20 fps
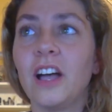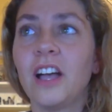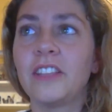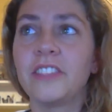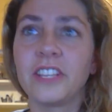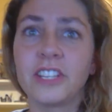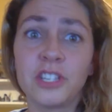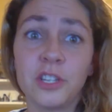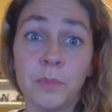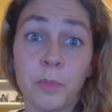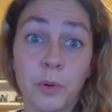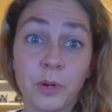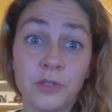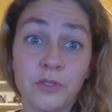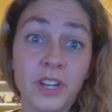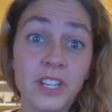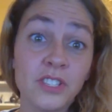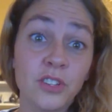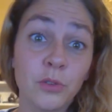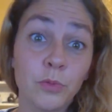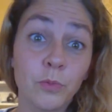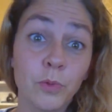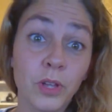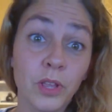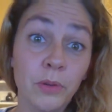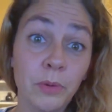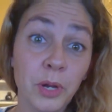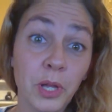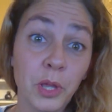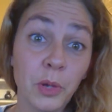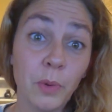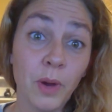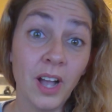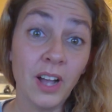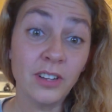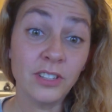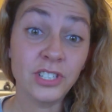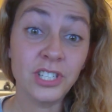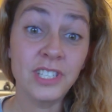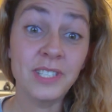I think she portrays her really, really
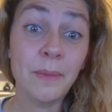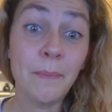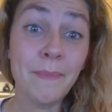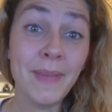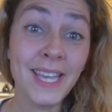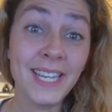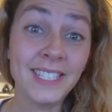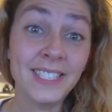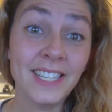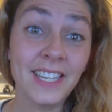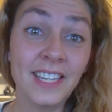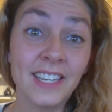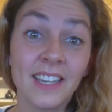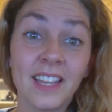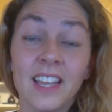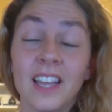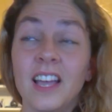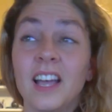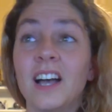well. She's amazing.